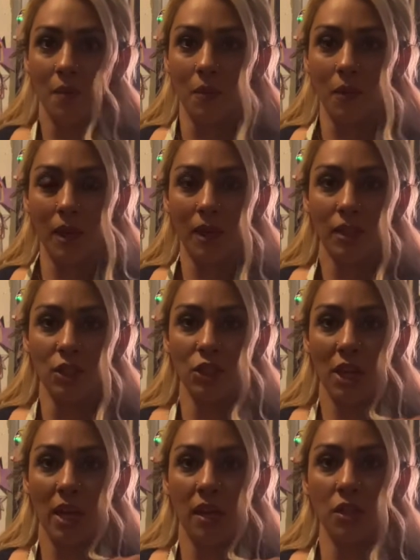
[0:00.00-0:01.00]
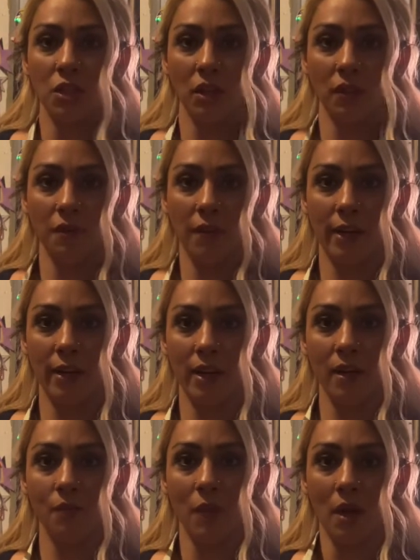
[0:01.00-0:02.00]
it can change, it could
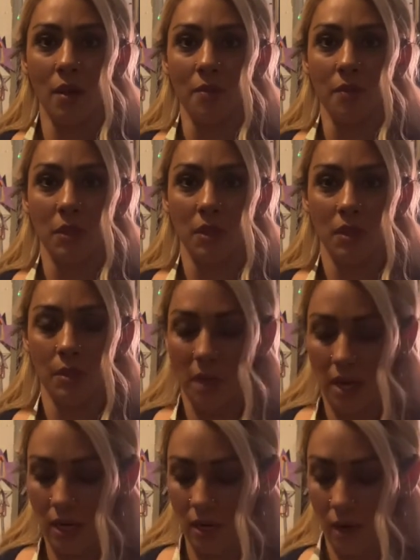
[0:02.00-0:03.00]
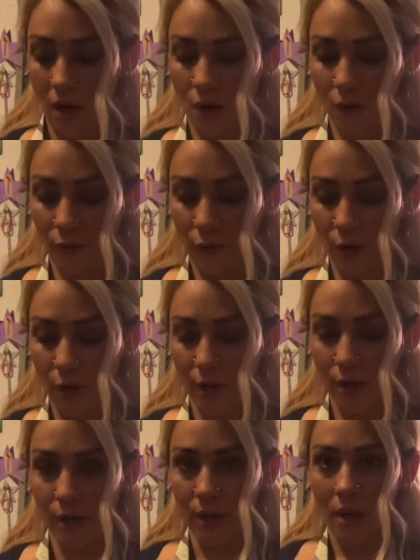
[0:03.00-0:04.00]
vary depending on how far
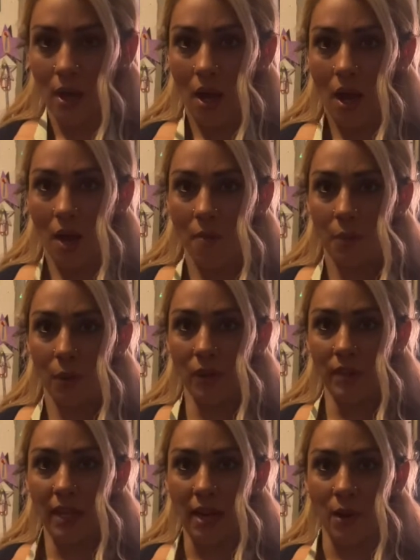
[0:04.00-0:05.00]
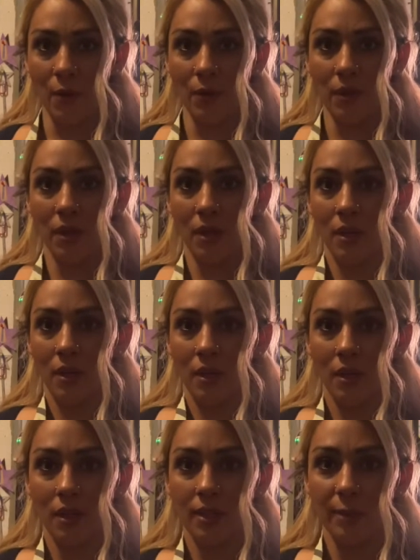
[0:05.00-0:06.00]
up or down
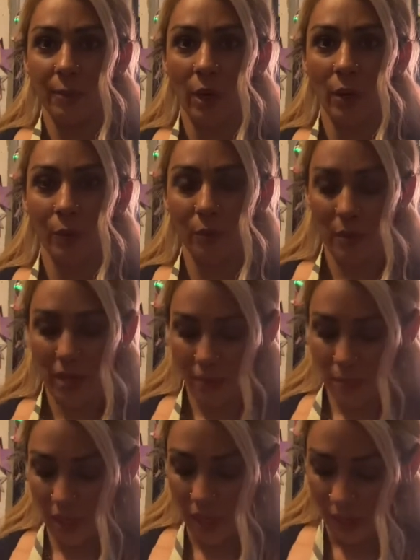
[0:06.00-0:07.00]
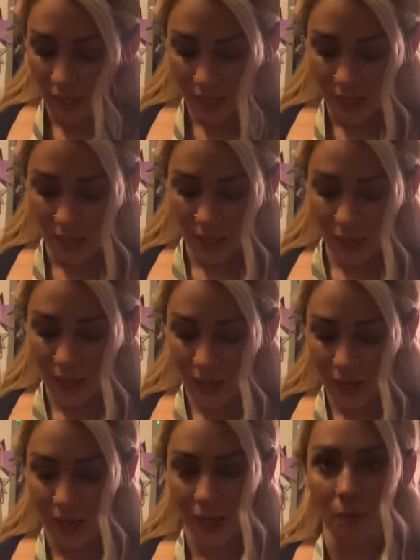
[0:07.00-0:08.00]
this part would be, but I think I
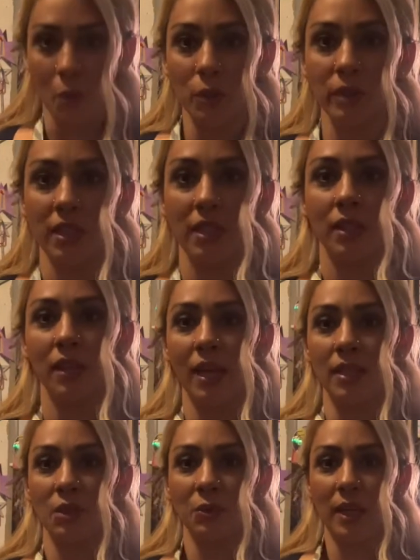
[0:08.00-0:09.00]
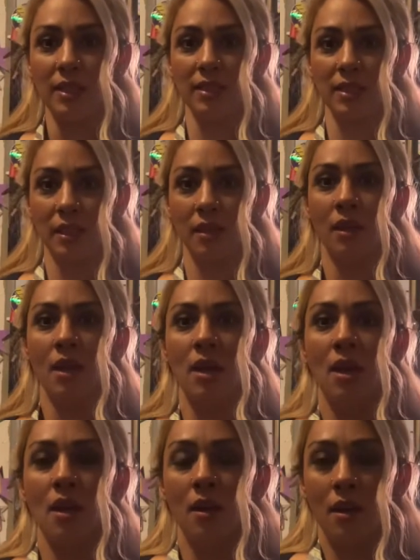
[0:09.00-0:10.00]
kind of mostly like to rest it
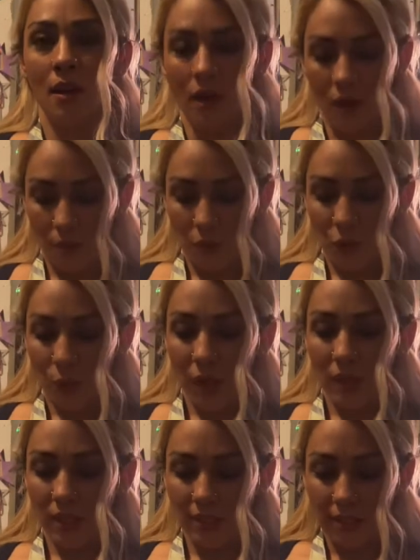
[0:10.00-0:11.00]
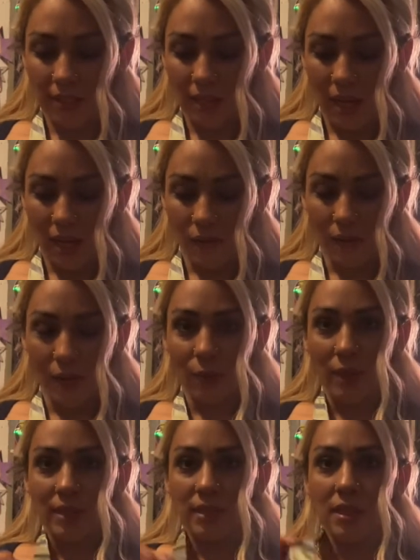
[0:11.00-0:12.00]
to where this is kind of like
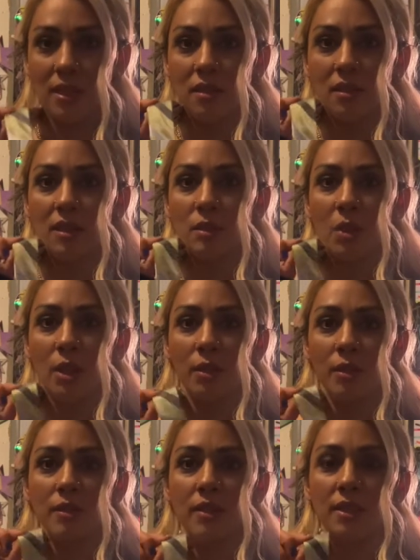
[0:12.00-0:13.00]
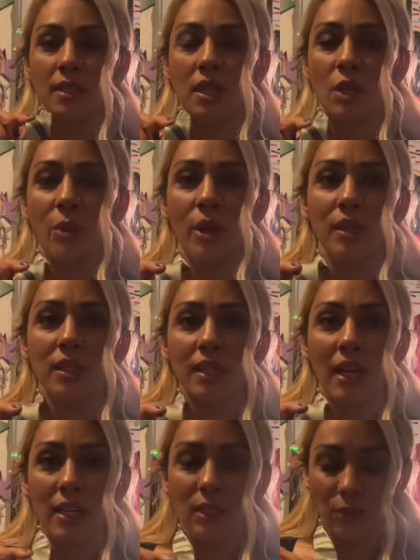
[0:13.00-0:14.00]
resting, the skinnier part of the tie
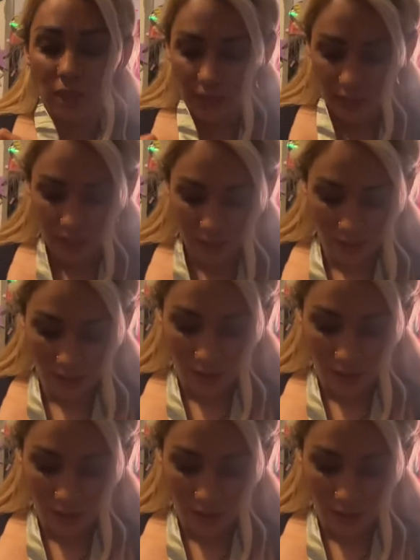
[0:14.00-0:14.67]
is resting